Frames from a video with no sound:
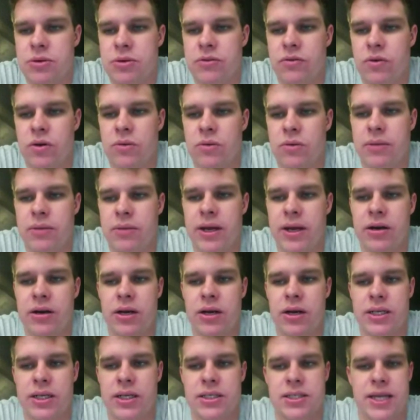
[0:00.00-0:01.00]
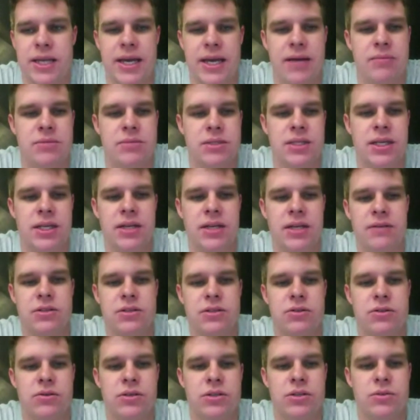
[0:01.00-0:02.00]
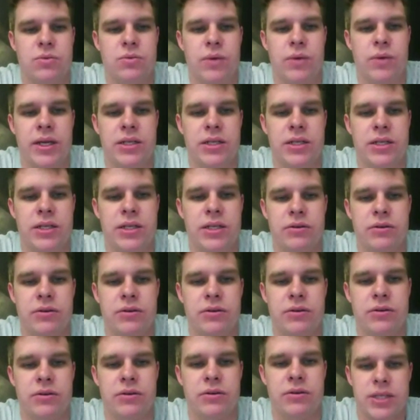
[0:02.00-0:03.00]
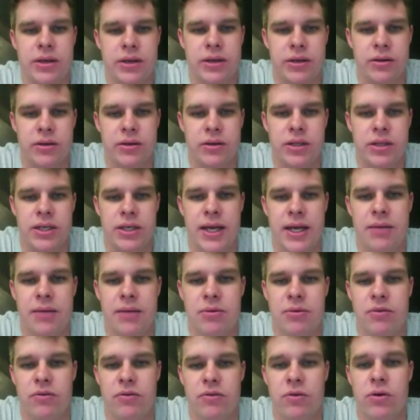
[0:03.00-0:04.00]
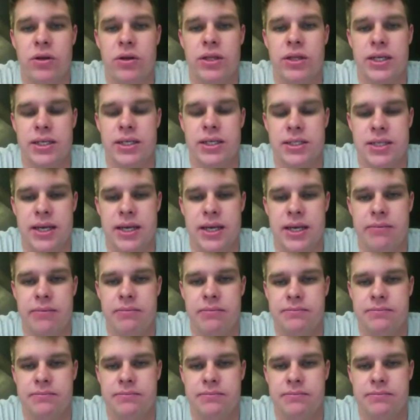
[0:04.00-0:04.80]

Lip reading: perform better on exams than if students wait to review material the day before the exam.